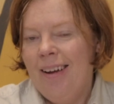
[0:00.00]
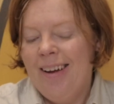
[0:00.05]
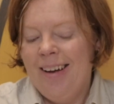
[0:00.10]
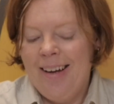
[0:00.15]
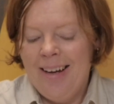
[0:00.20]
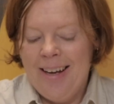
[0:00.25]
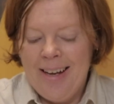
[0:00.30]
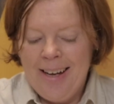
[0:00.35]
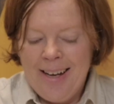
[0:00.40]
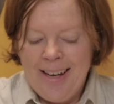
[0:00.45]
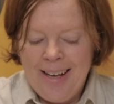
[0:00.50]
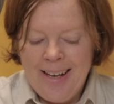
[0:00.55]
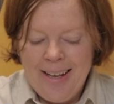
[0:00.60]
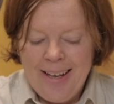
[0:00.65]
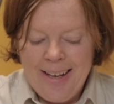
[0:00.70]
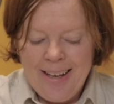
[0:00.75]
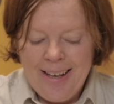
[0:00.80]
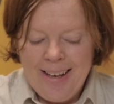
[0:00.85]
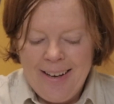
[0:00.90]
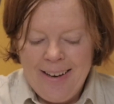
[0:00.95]

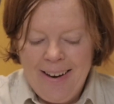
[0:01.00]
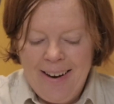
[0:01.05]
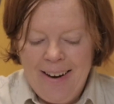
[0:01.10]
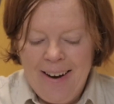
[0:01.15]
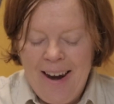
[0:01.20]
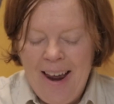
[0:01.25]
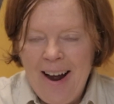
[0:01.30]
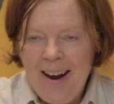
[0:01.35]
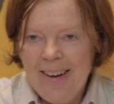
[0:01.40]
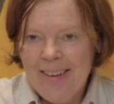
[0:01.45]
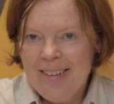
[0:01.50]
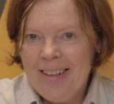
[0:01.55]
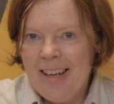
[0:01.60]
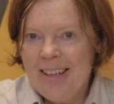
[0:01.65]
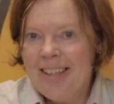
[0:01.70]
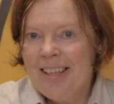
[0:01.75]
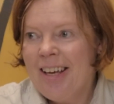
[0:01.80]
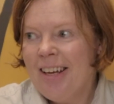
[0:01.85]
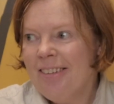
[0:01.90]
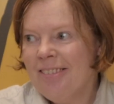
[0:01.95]
Now,
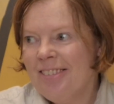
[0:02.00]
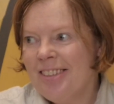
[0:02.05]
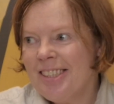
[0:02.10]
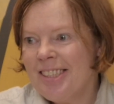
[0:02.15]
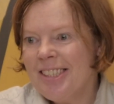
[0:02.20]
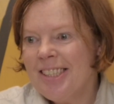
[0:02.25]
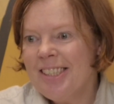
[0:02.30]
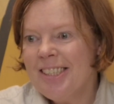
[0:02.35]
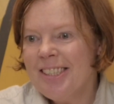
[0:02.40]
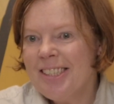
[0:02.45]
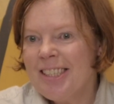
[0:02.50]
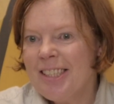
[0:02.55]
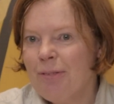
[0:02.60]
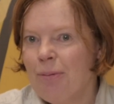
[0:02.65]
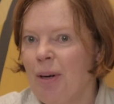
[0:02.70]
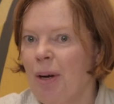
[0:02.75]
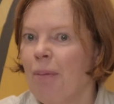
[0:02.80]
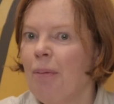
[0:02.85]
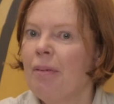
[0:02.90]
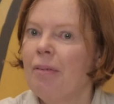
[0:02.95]
again, this is
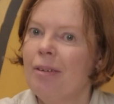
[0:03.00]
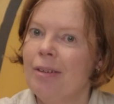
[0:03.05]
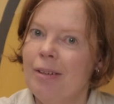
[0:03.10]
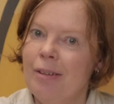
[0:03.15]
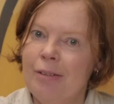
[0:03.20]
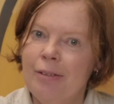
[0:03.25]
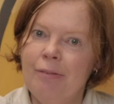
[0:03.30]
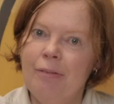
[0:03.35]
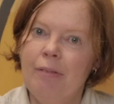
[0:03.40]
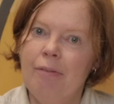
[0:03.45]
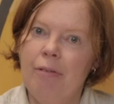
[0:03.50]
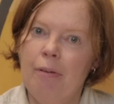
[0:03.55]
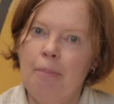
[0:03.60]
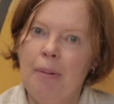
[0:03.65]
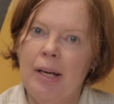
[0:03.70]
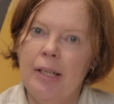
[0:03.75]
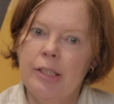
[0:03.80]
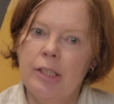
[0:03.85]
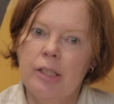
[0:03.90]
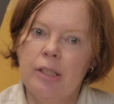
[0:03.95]
where we've got a lot of
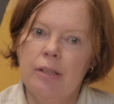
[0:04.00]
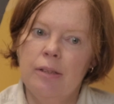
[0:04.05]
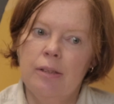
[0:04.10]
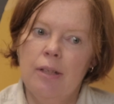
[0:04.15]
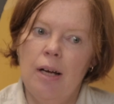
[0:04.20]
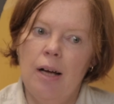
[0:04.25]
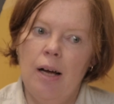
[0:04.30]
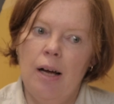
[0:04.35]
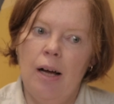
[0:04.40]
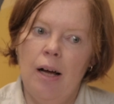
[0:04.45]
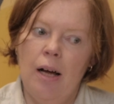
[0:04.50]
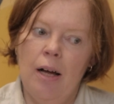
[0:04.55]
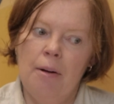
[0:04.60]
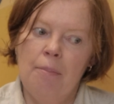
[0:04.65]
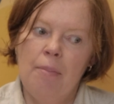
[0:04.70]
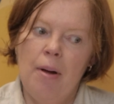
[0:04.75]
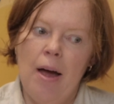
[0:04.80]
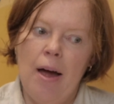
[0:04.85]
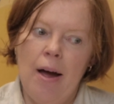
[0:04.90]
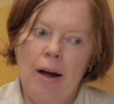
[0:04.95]
information
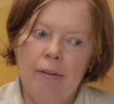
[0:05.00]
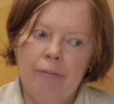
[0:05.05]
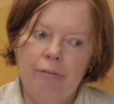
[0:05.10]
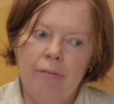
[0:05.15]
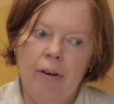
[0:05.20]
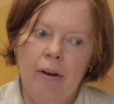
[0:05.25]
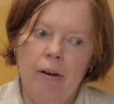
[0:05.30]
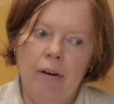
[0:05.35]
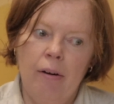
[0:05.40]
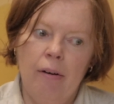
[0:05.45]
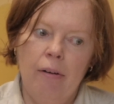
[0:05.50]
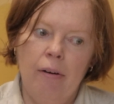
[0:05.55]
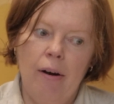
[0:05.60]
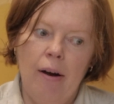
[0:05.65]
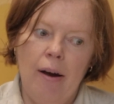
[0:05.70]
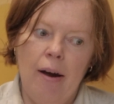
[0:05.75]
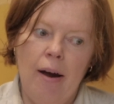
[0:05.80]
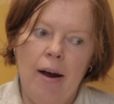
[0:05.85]
out there.